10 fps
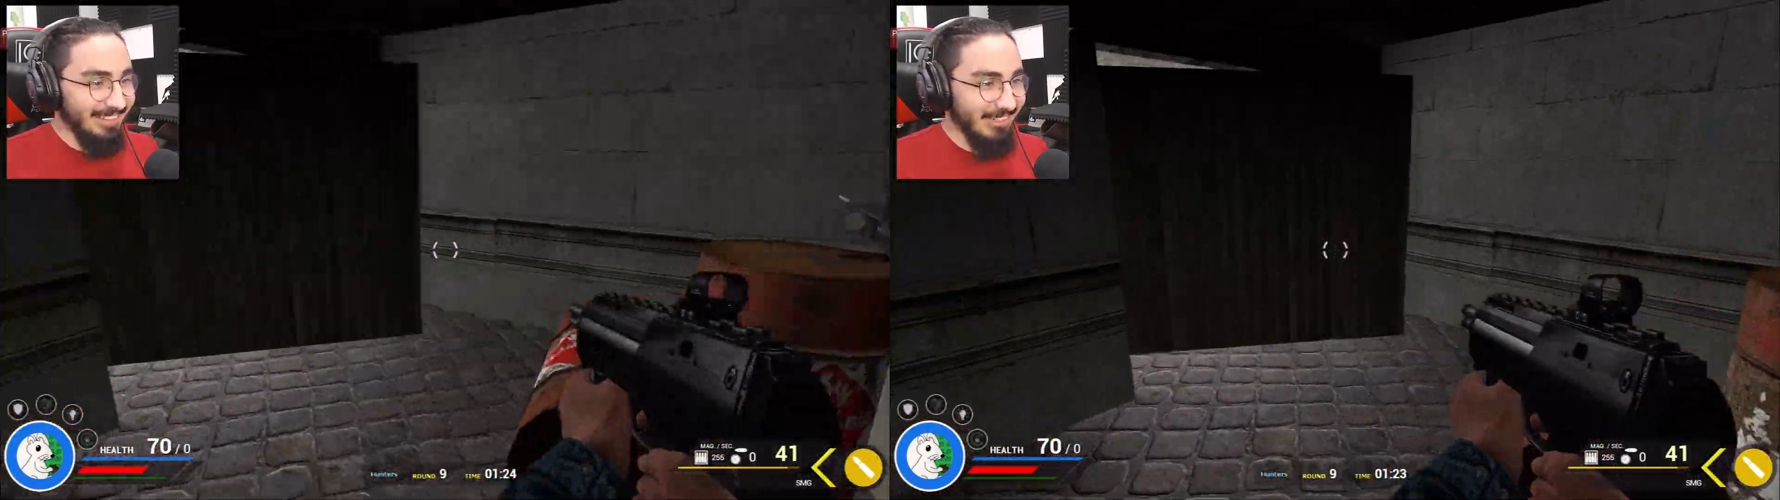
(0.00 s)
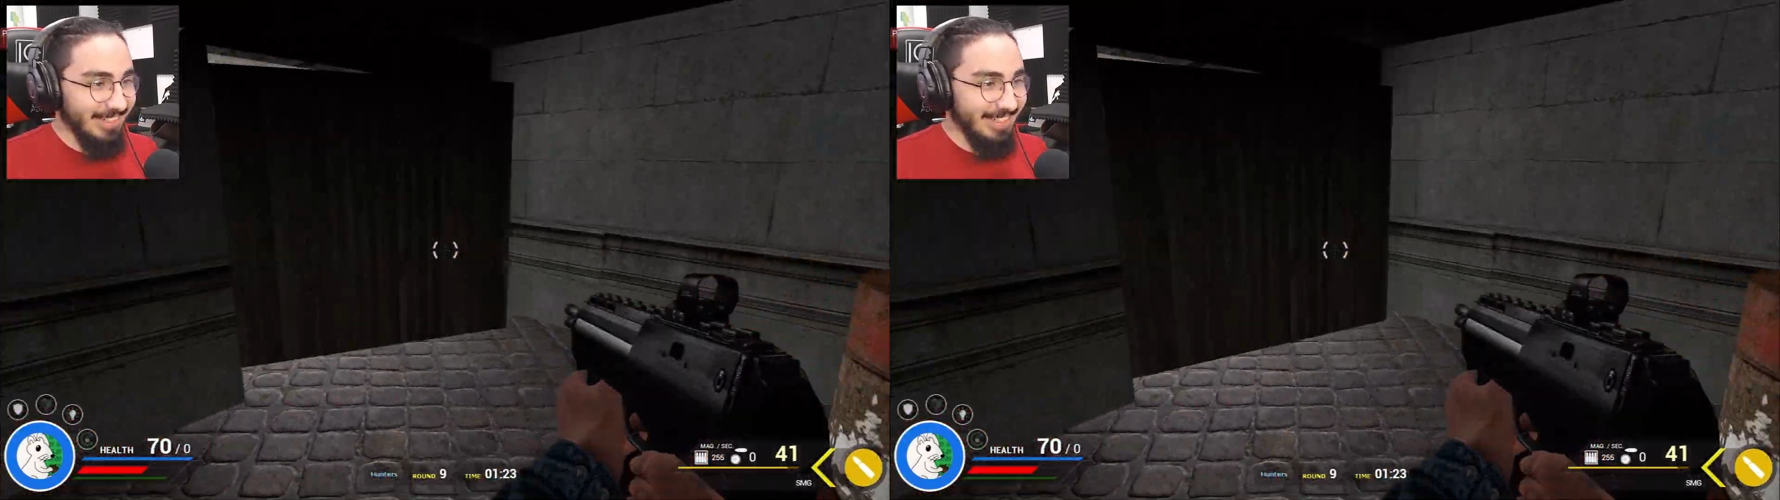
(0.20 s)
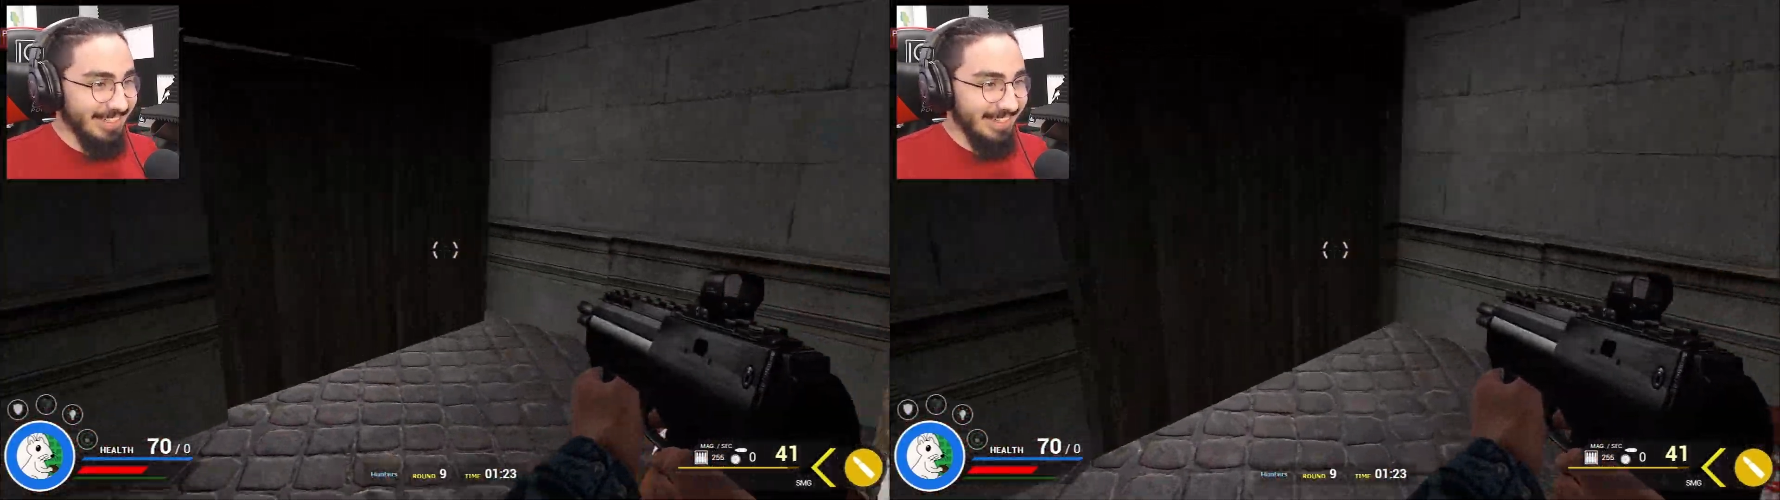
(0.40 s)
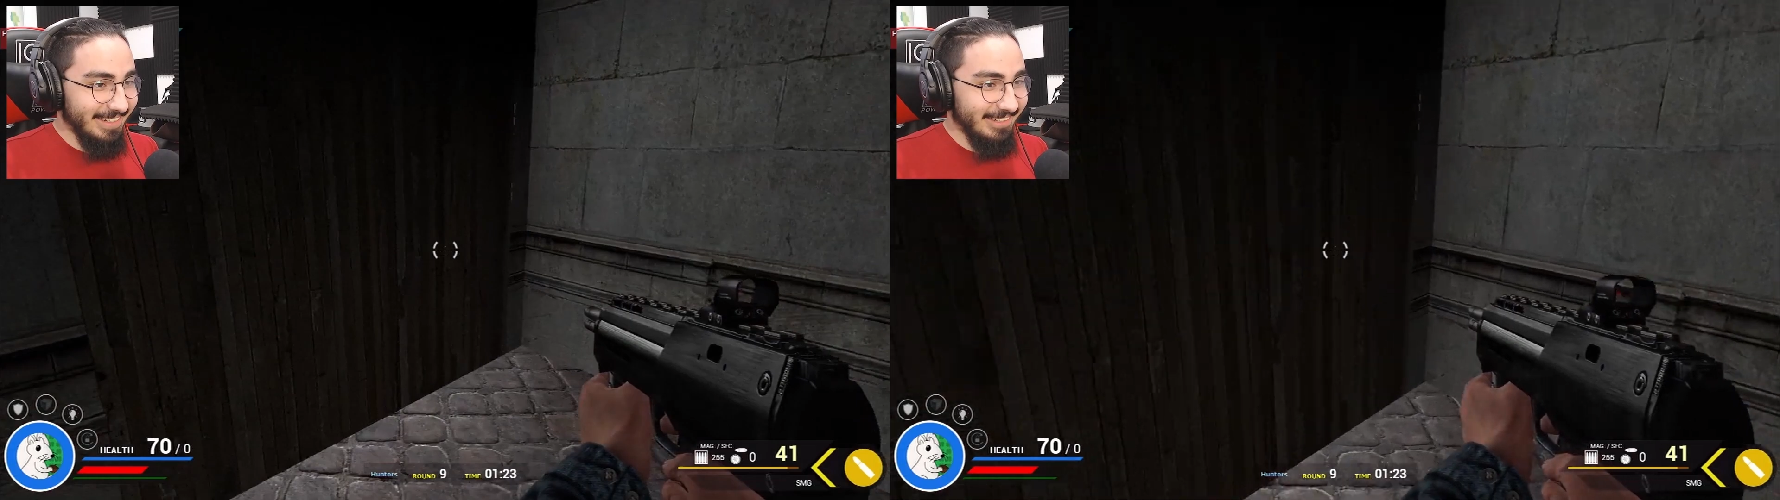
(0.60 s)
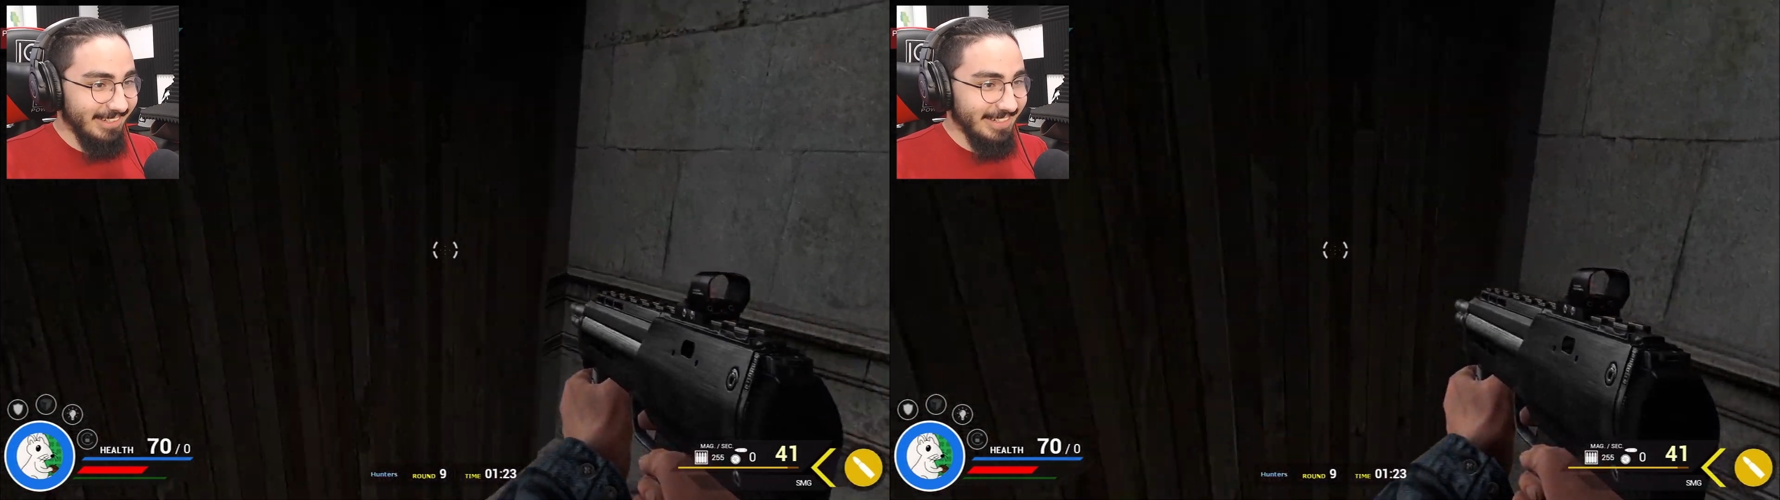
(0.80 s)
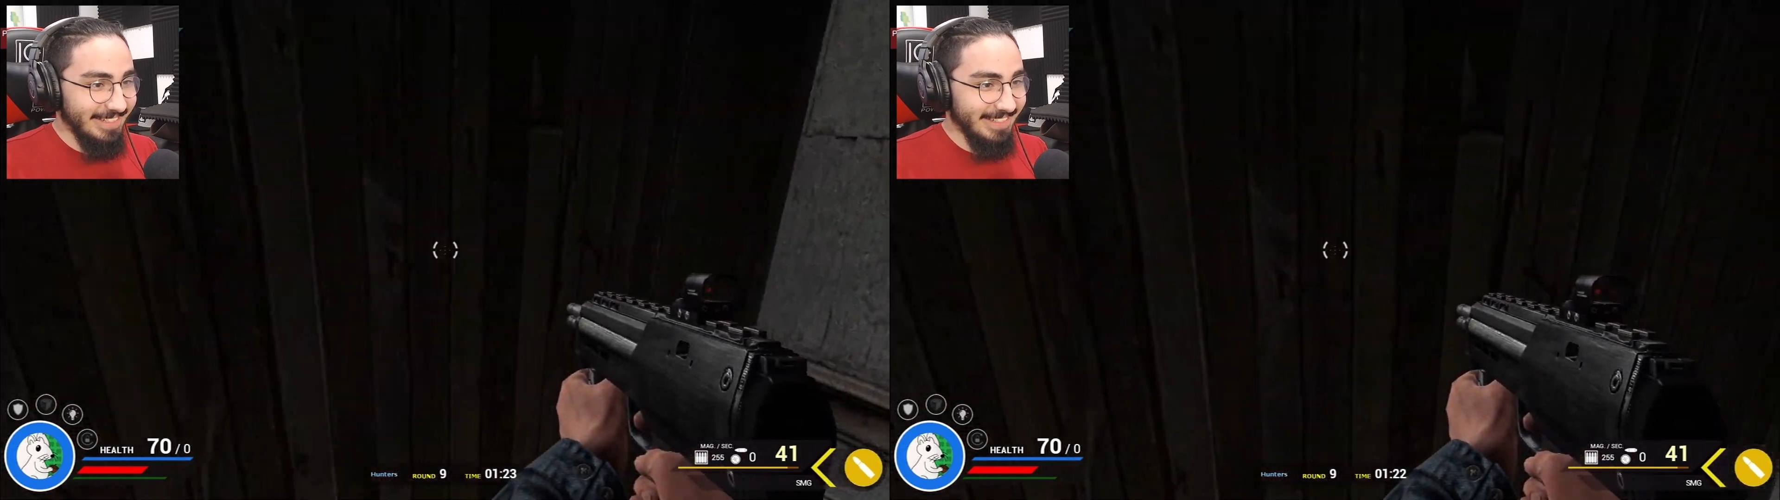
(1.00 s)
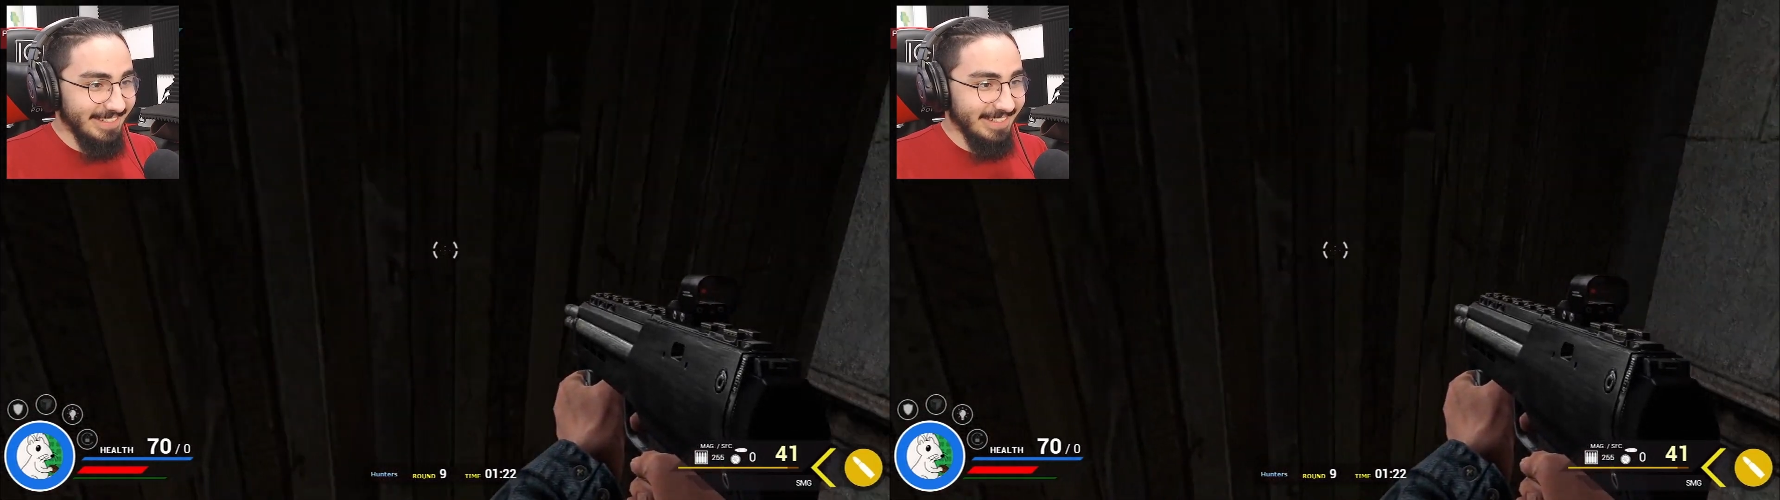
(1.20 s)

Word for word: Chris, Chris,